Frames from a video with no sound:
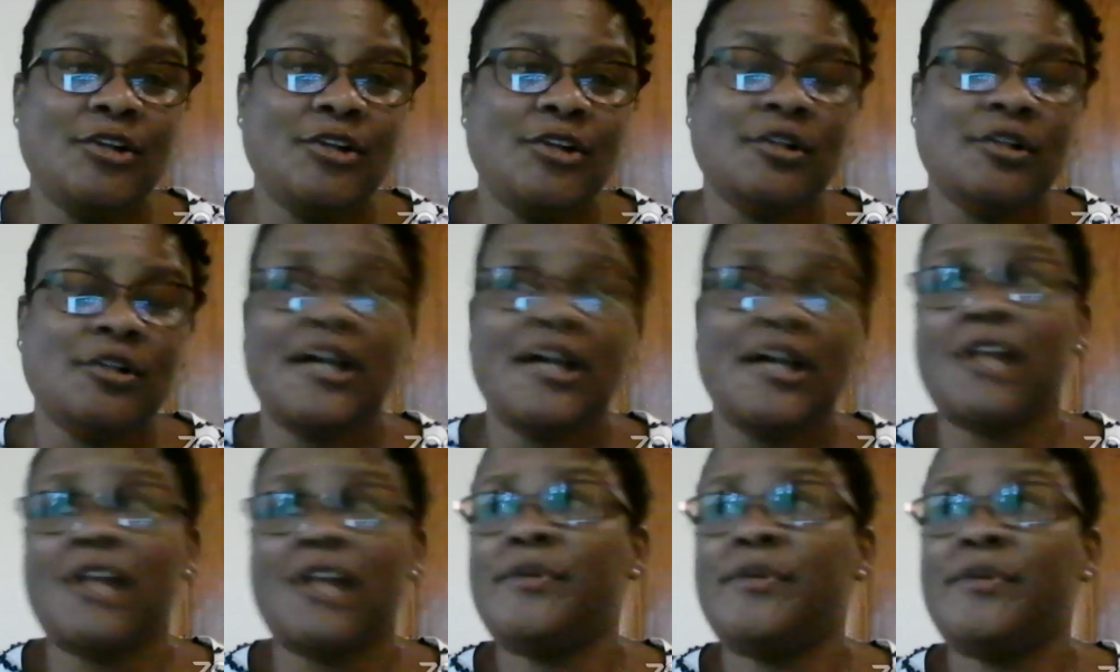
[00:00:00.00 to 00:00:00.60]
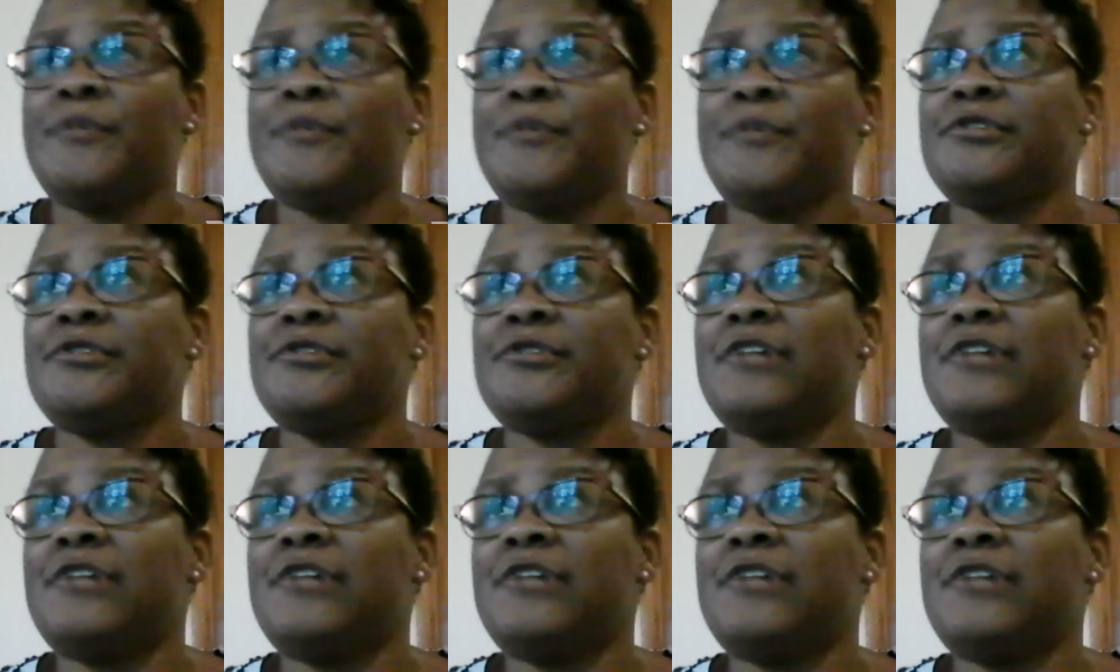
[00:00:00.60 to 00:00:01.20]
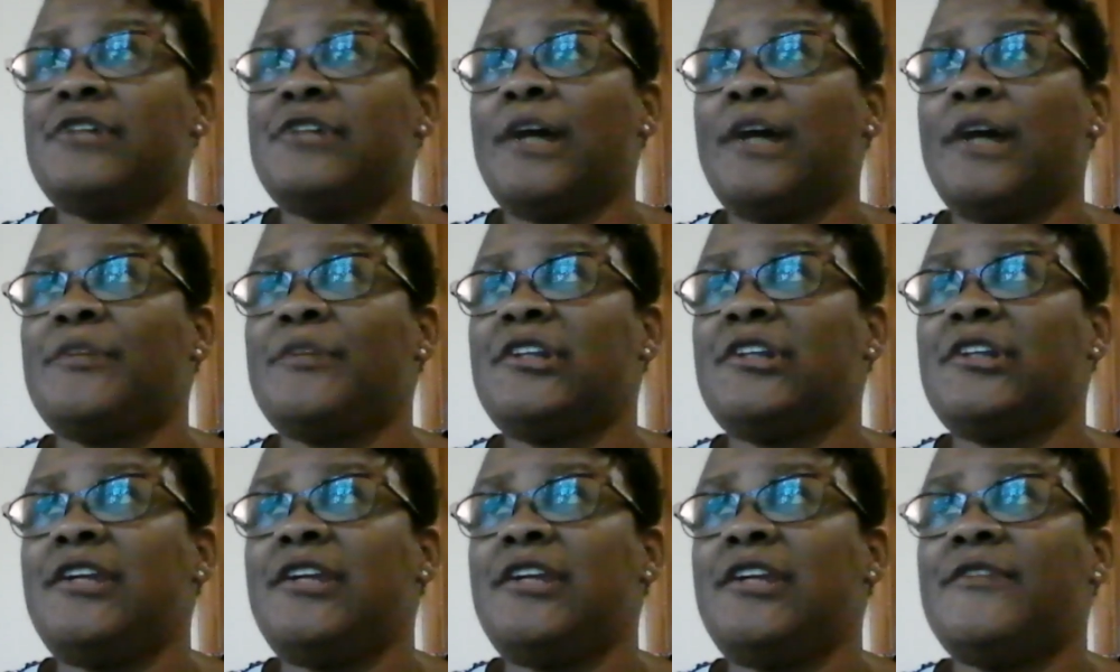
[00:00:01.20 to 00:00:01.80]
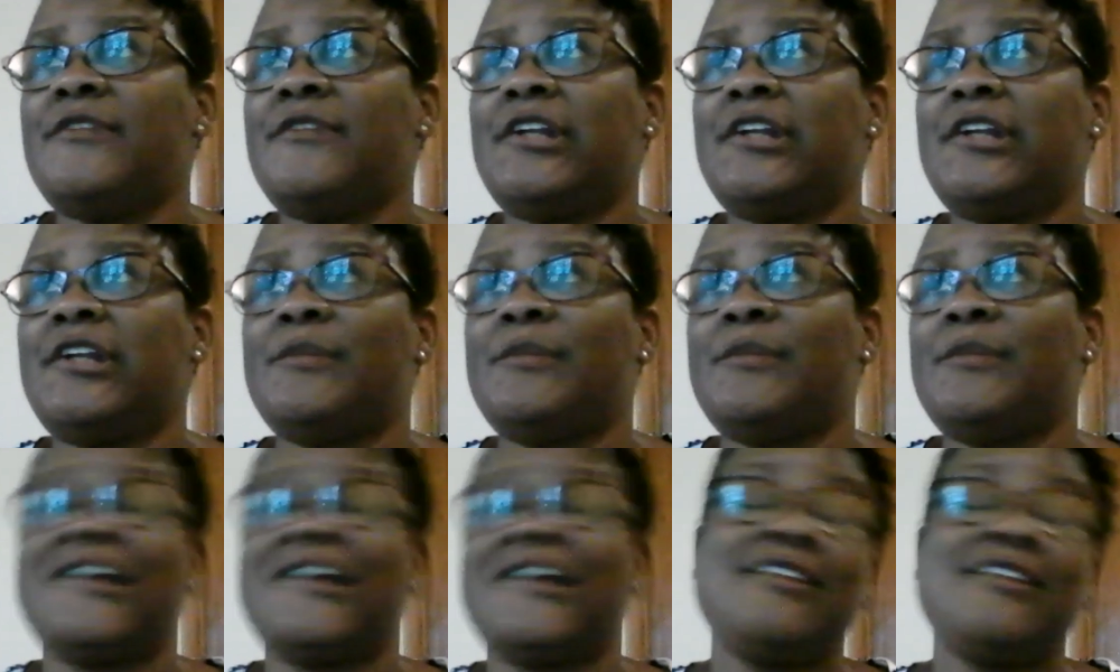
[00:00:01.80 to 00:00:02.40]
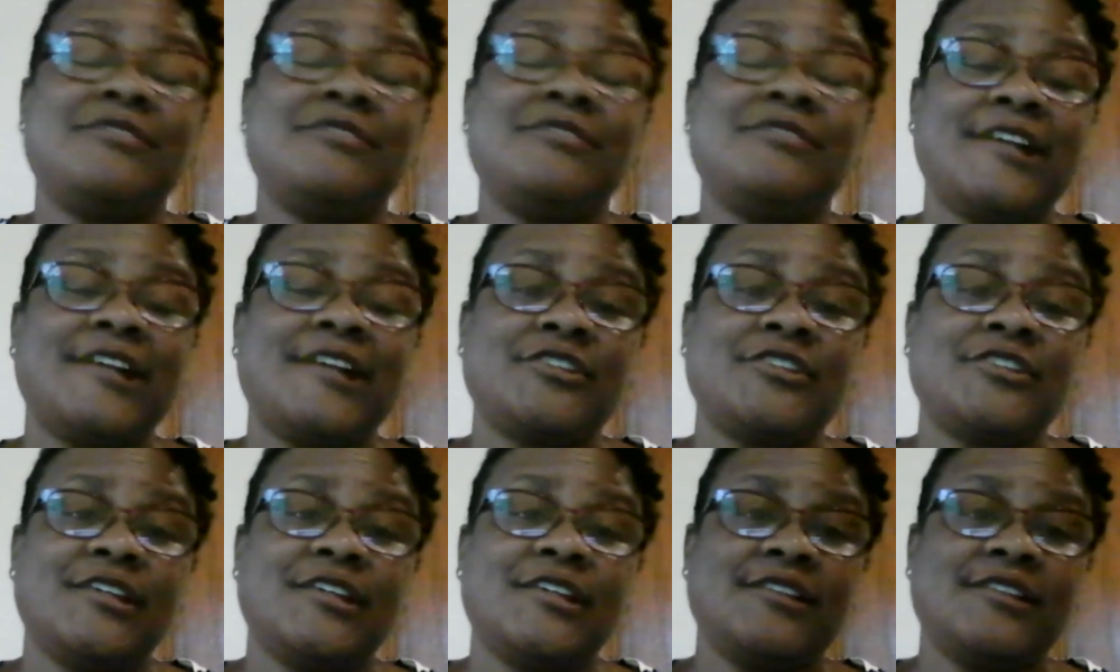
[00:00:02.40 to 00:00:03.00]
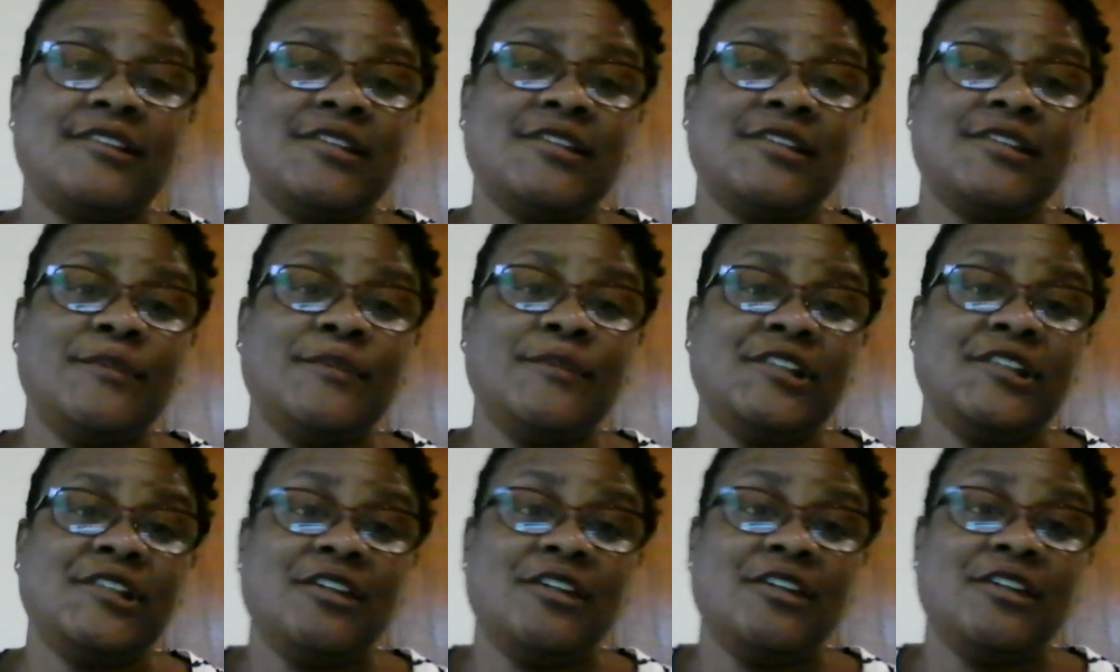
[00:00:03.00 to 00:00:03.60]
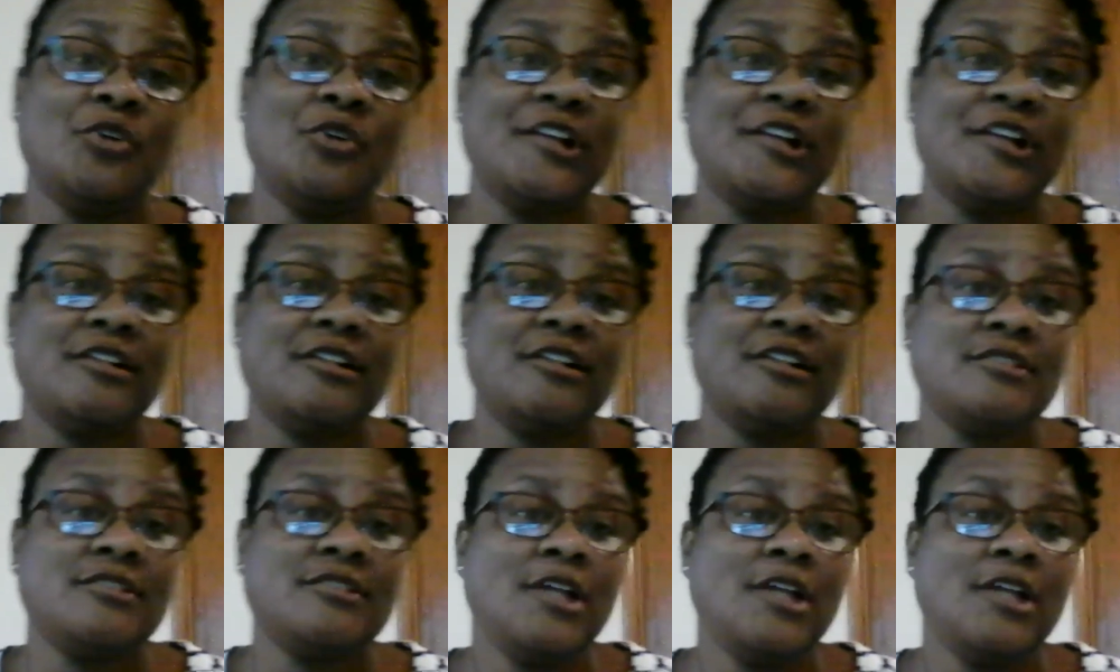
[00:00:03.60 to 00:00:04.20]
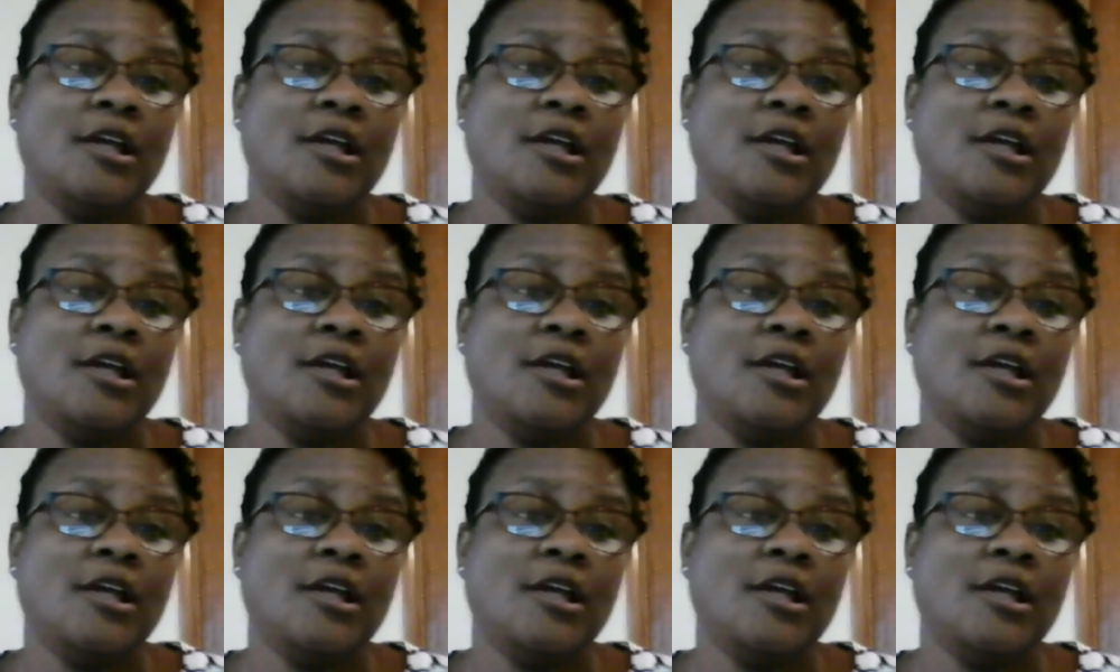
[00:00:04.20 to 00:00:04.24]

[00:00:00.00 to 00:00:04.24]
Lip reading: a lot of people do not believe in it, but I use actually CBD oil.